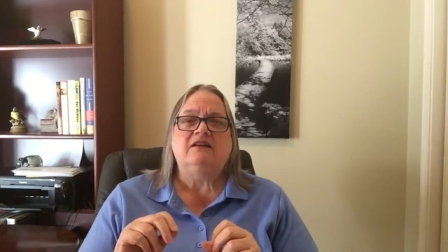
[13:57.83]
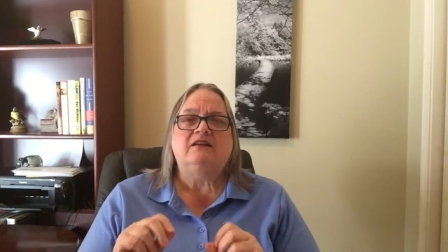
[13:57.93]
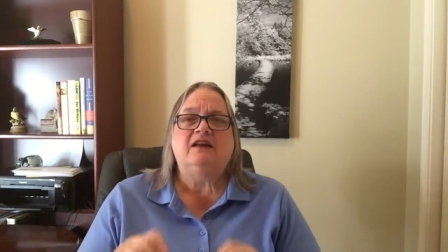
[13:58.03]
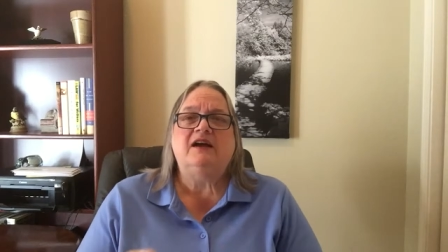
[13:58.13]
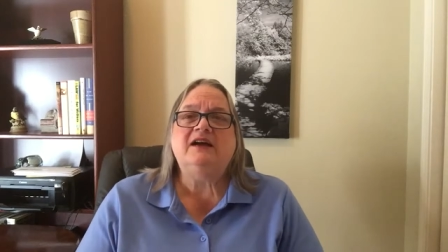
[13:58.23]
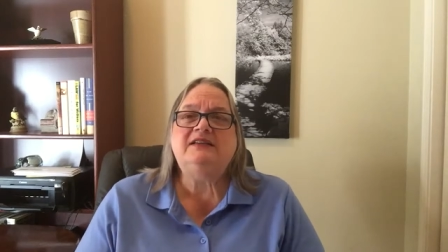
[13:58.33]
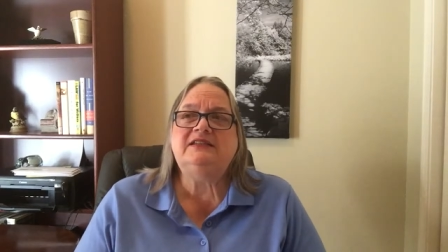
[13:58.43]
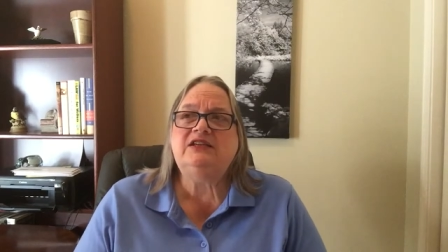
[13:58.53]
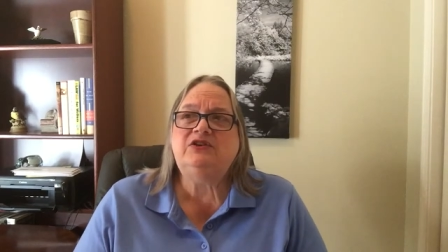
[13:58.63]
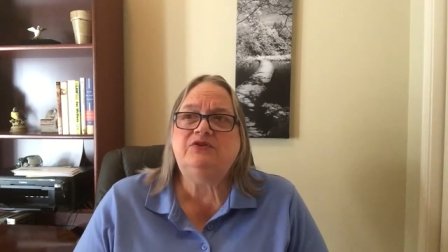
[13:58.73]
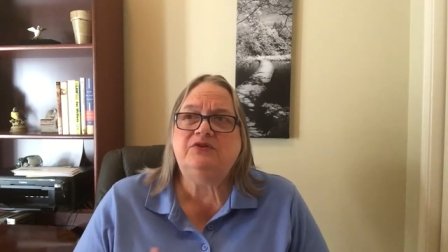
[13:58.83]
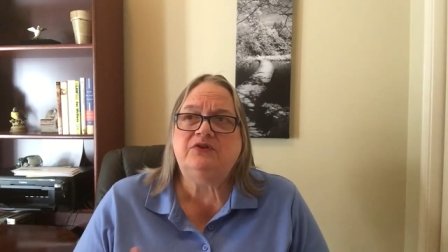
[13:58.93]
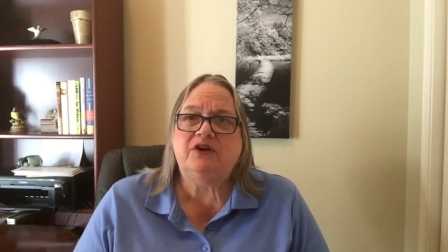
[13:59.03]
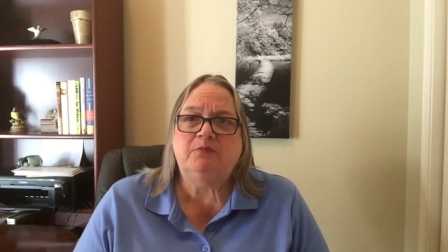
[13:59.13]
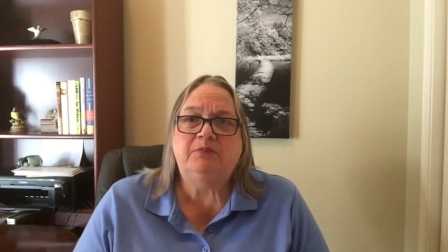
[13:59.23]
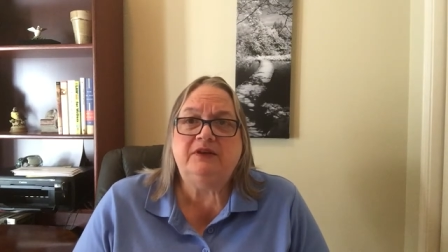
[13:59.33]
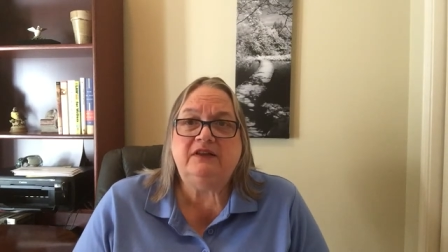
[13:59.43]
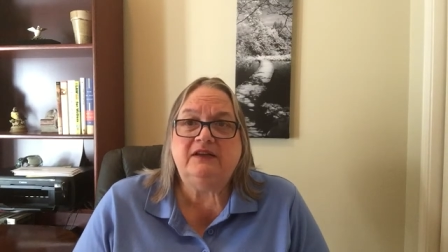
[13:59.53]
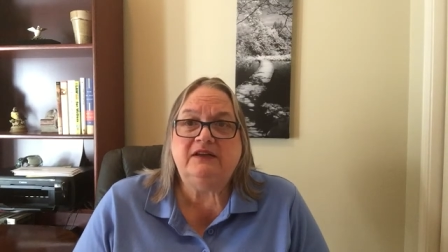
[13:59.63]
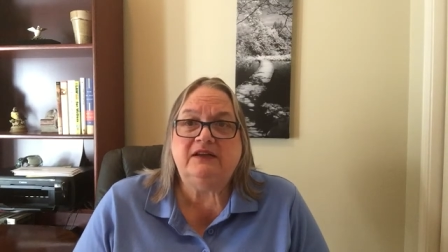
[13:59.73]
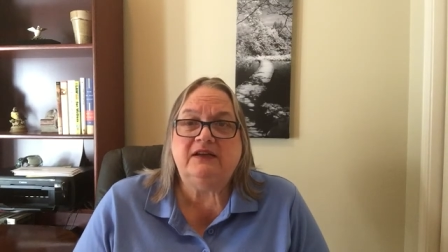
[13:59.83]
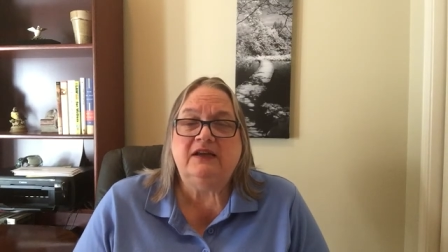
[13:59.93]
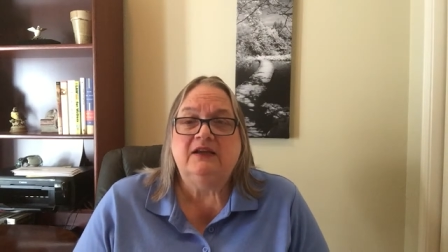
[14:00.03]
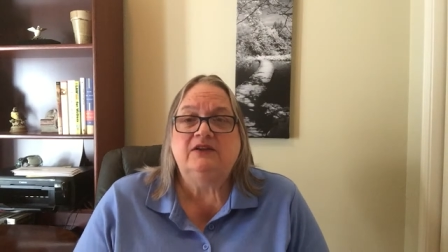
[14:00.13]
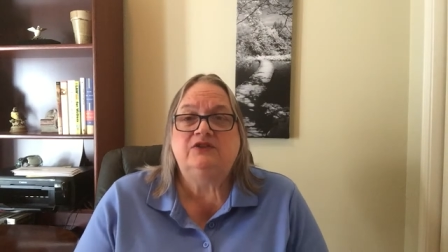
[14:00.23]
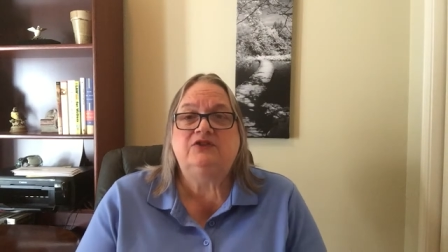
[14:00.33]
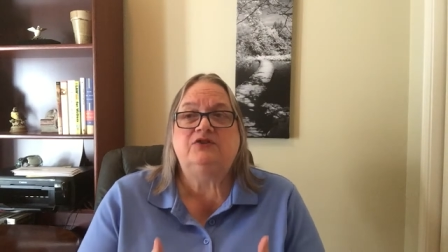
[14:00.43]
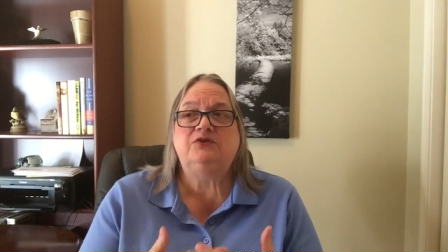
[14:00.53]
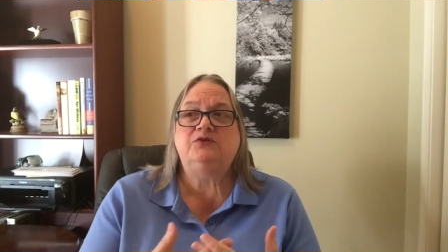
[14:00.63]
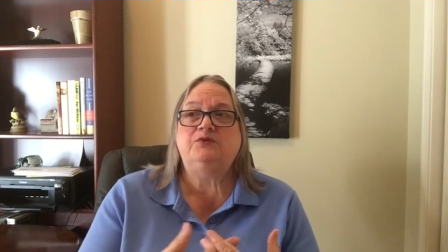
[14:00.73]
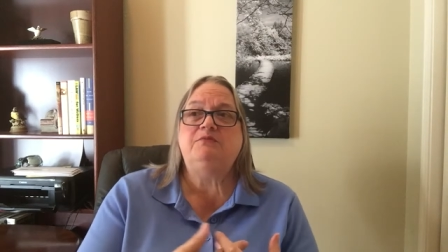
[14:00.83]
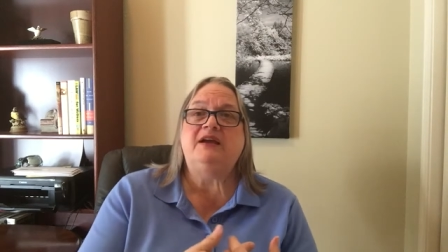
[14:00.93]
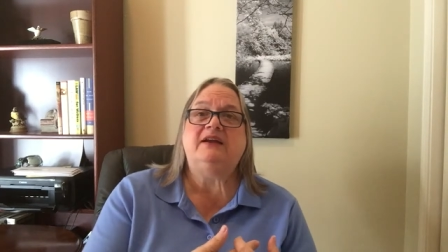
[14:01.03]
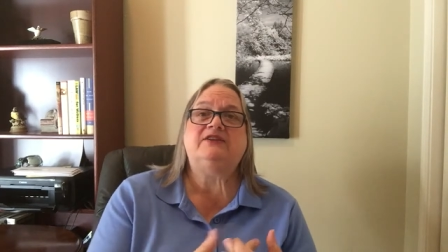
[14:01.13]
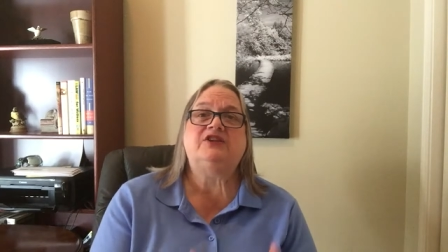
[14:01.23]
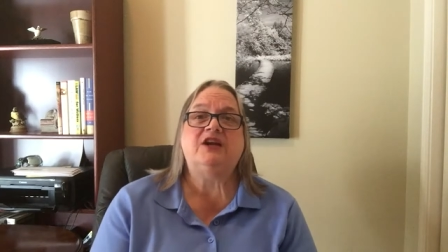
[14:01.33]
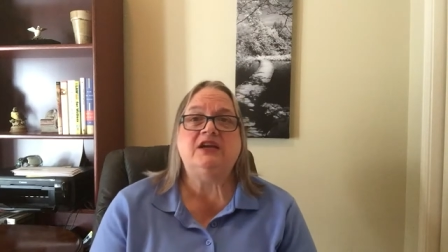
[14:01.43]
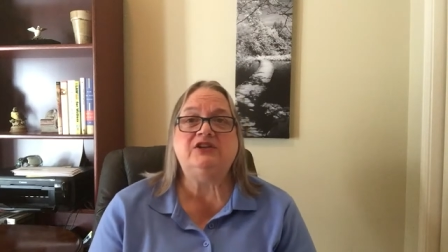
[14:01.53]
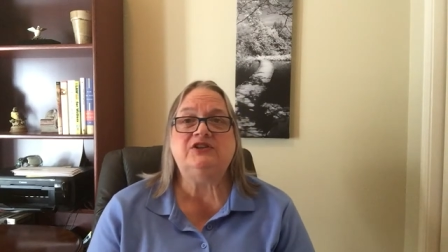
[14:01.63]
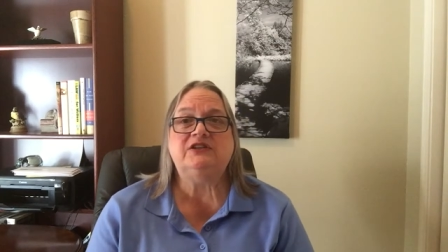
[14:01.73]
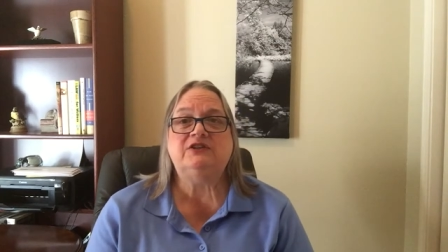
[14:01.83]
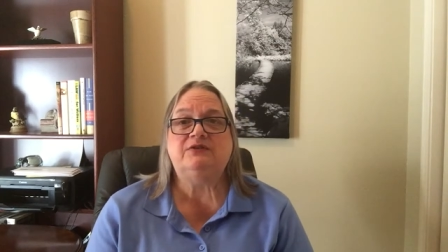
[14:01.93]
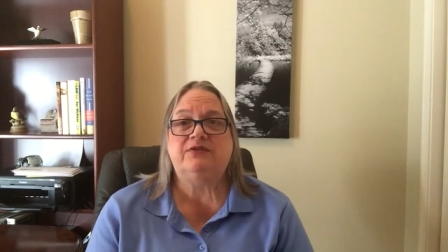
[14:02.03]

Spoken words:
lies in your ability to make changes in your